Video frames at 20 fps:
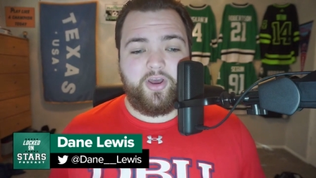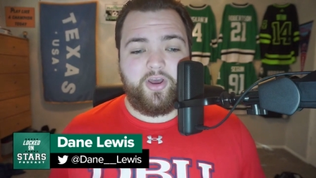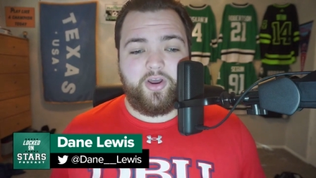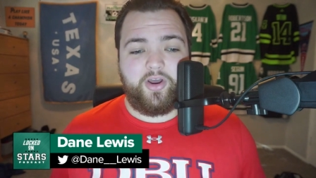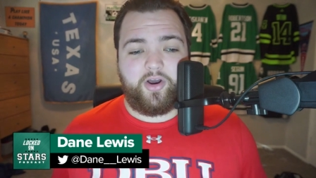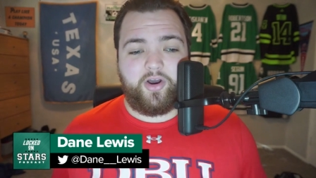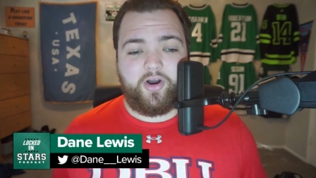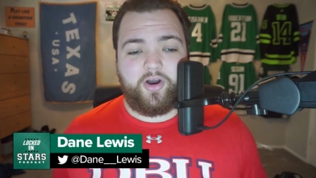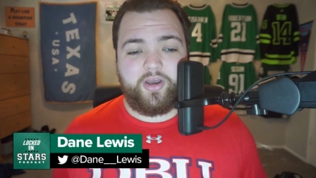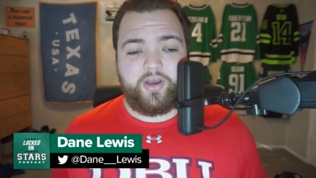
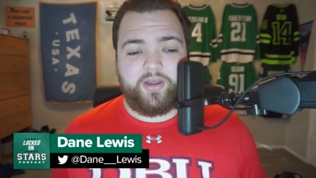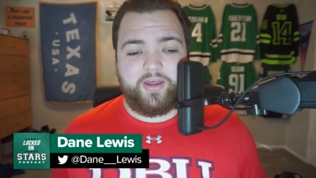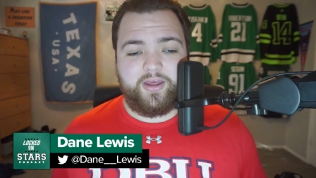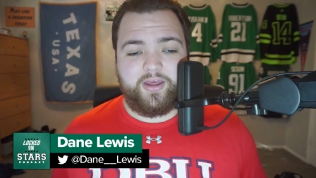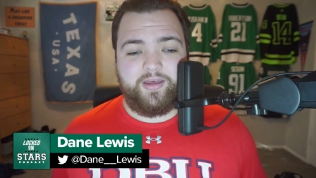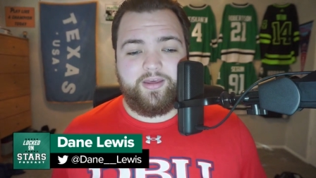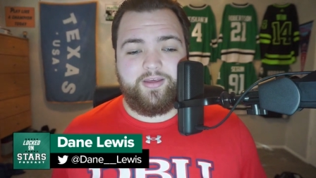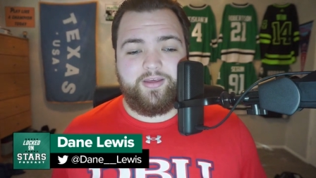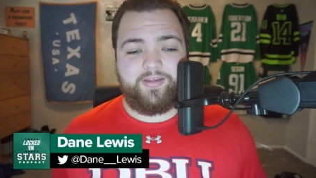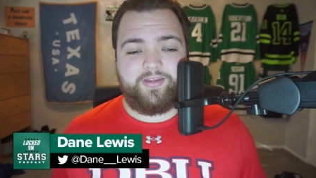on
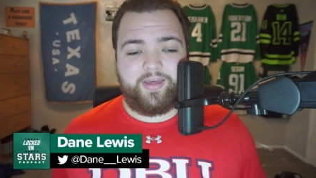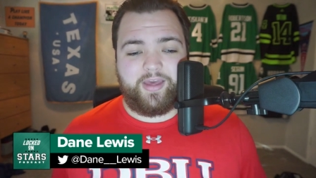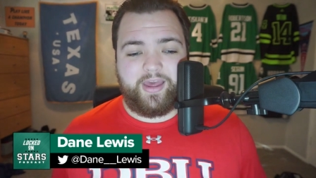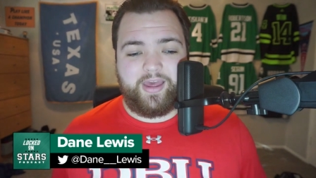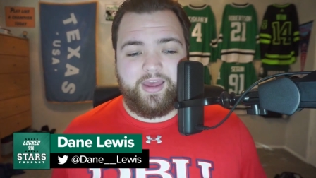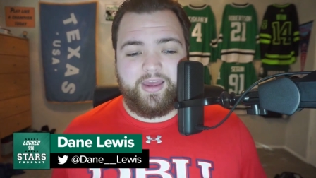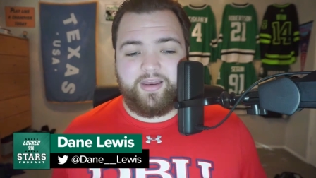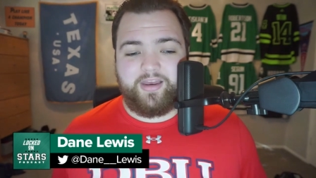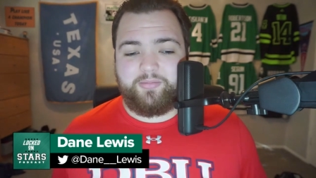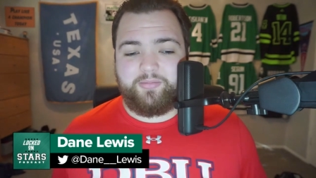his
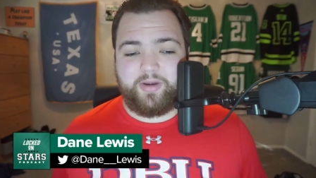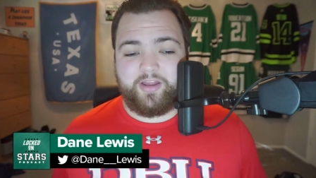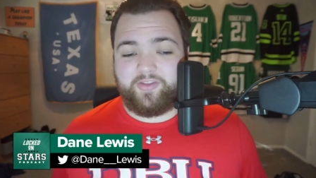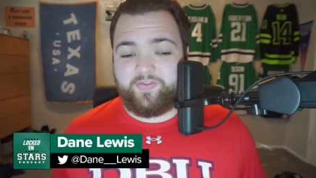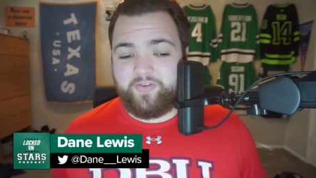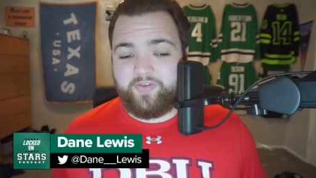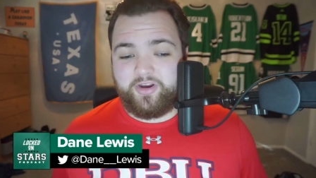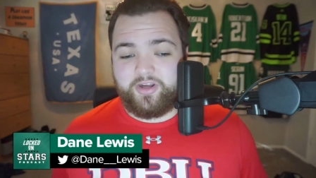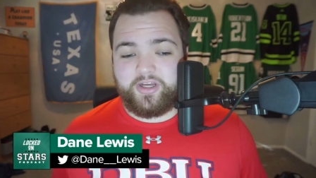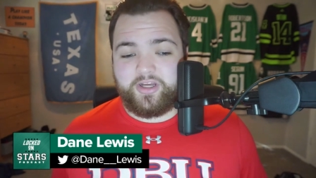end. But it's
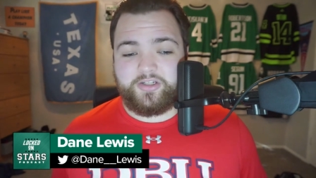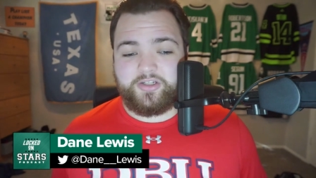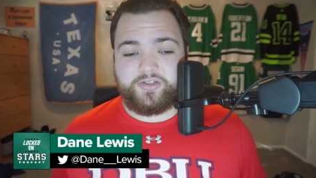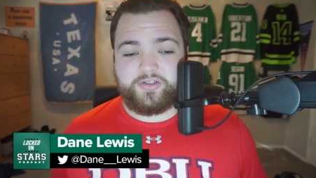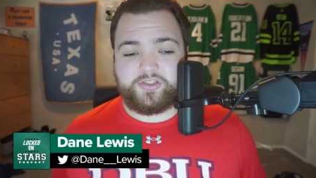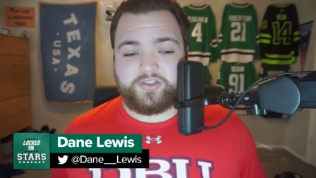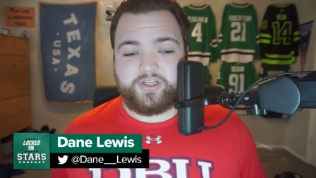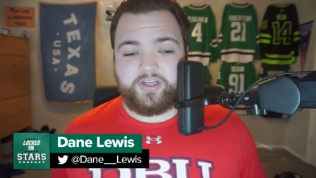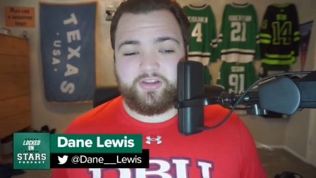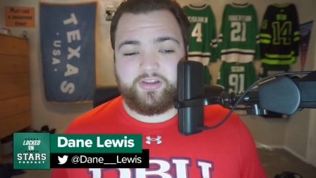very
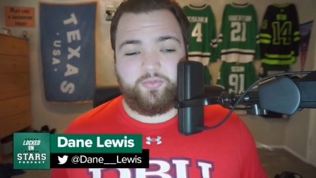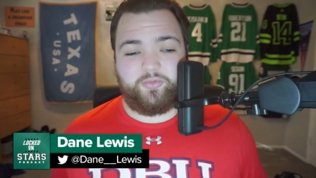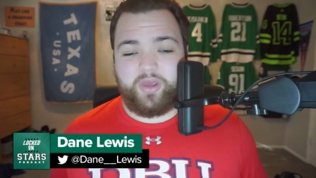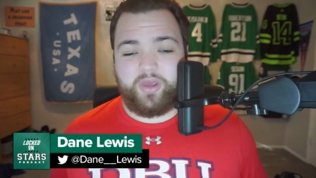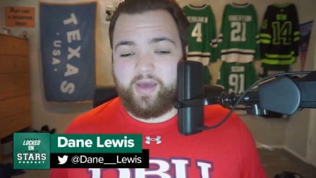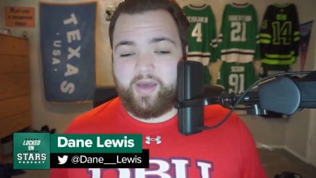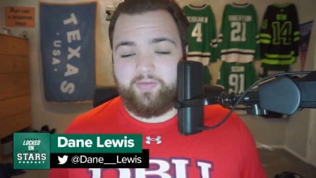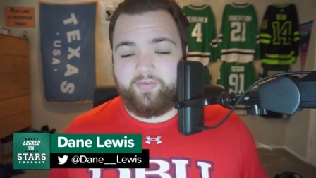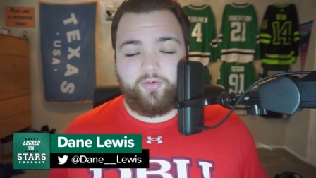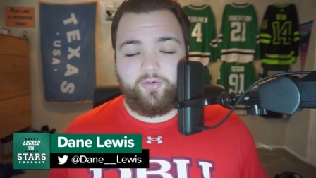interesting that we
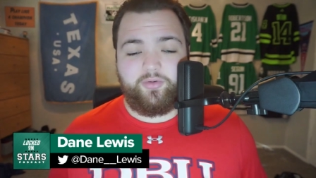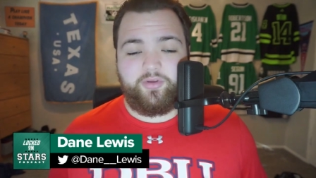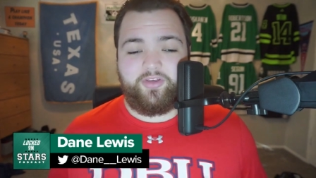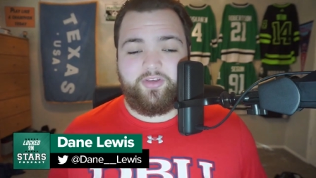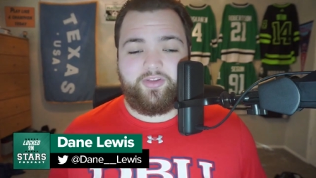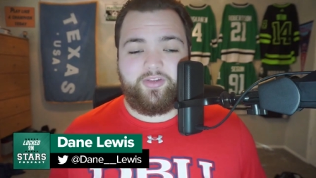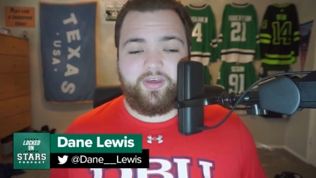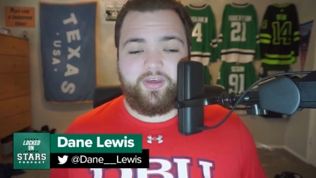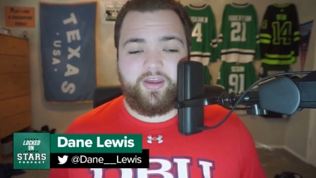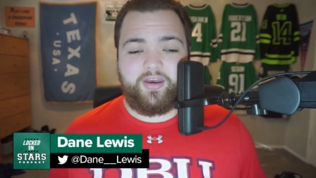haven't really
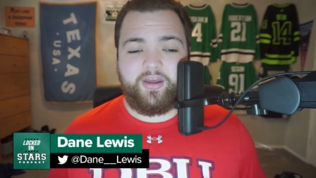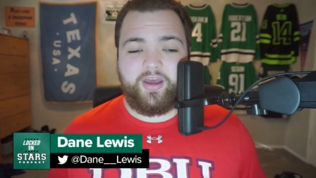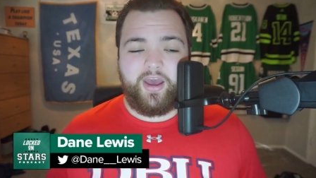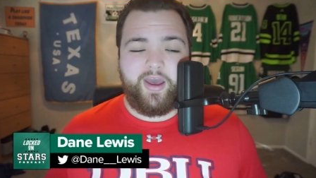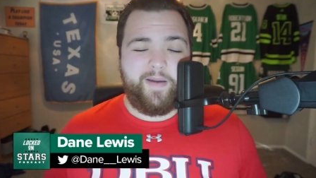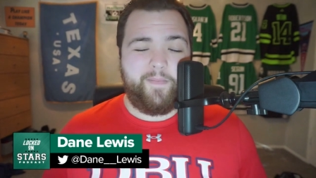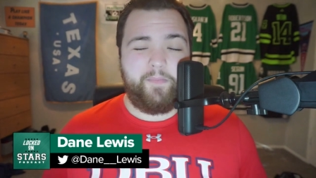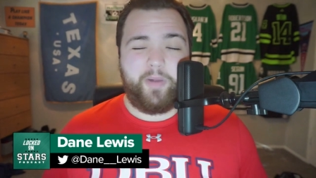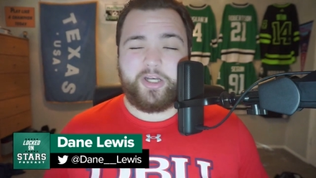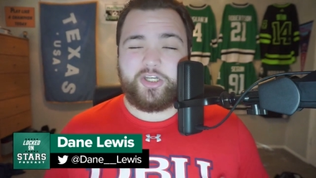seen
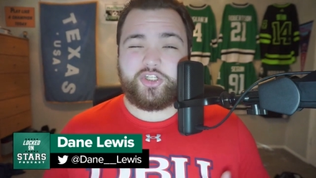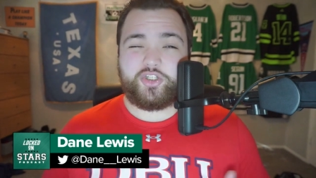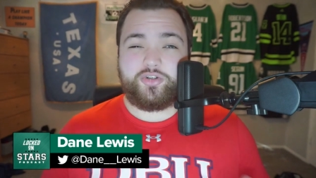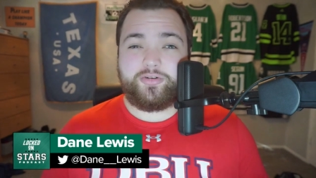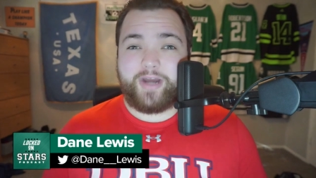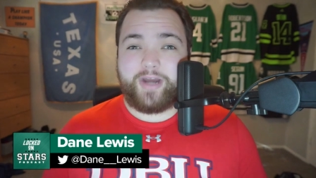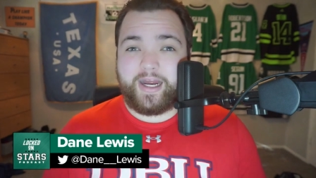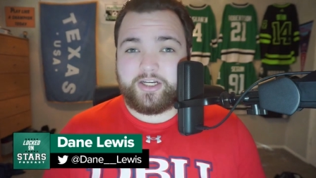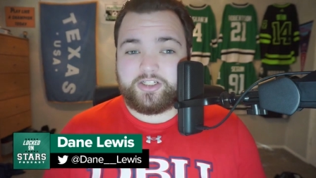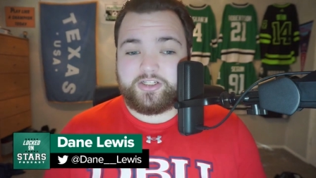much
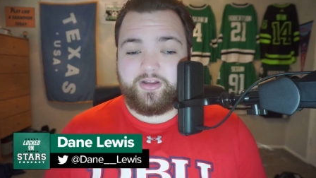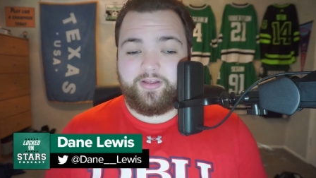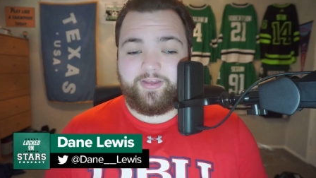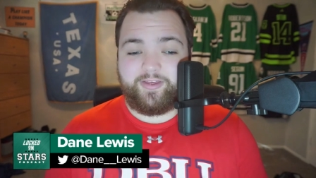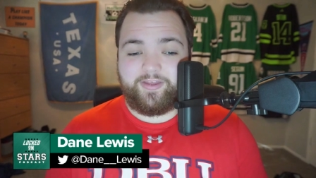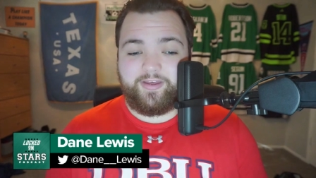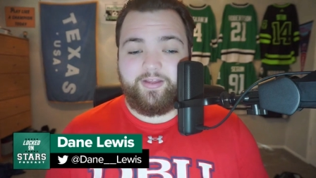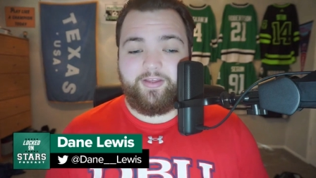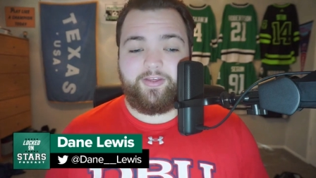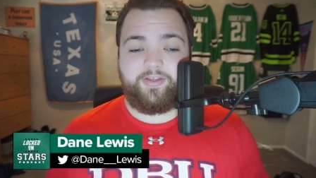traction
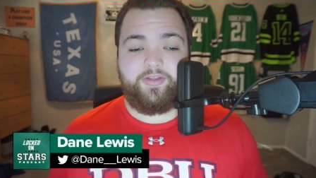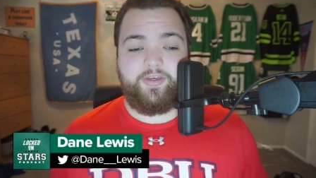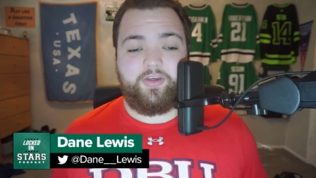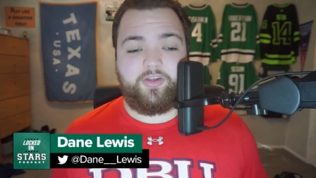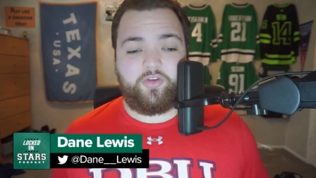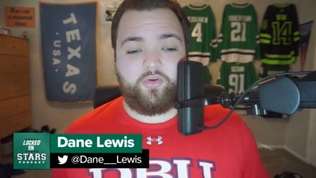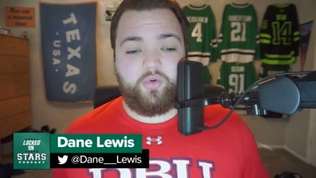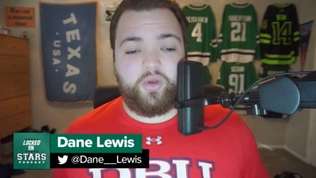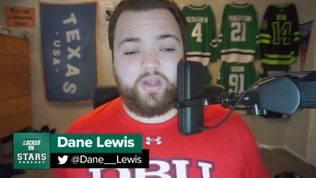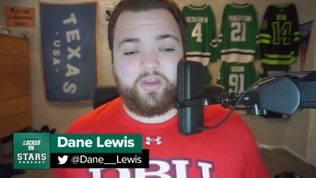since these
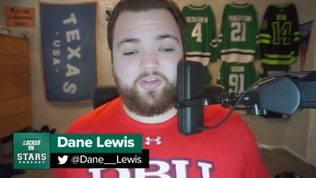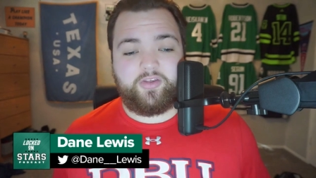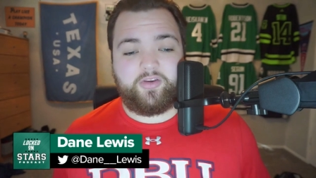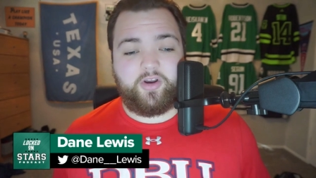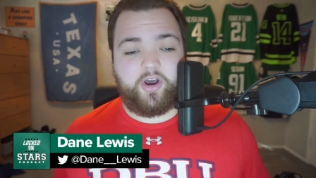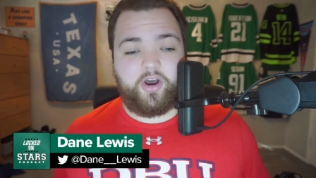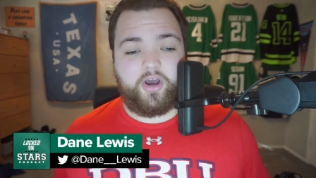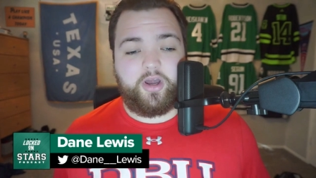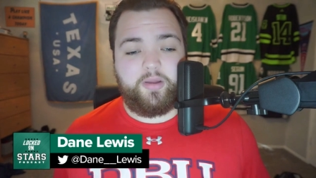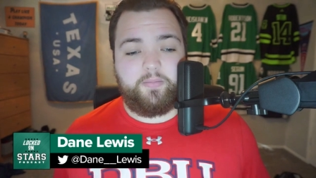tweets
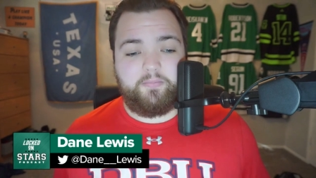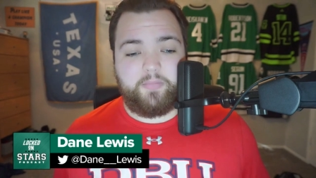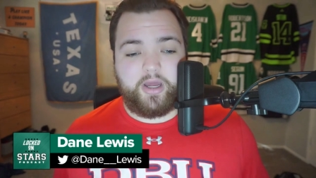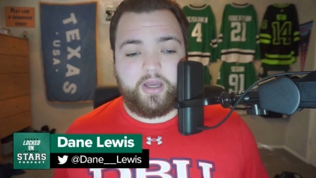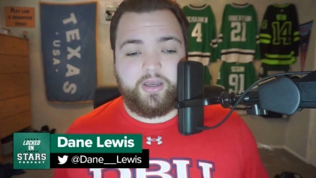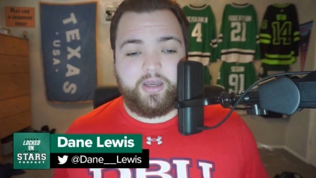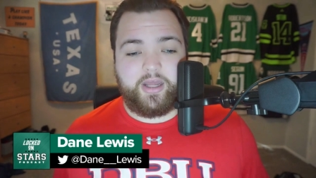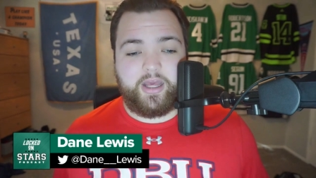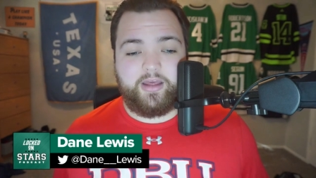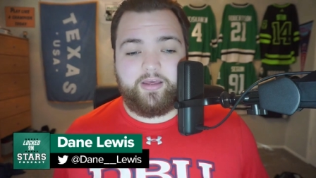on
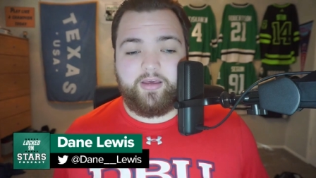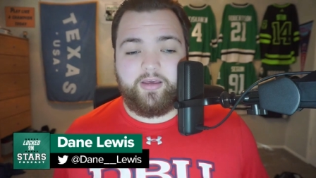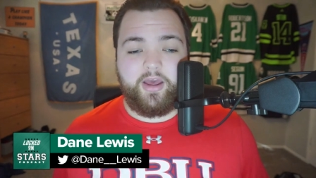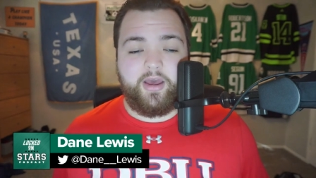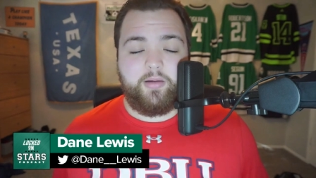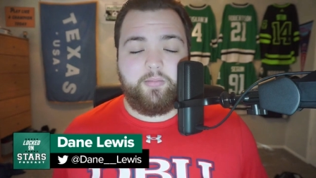Monday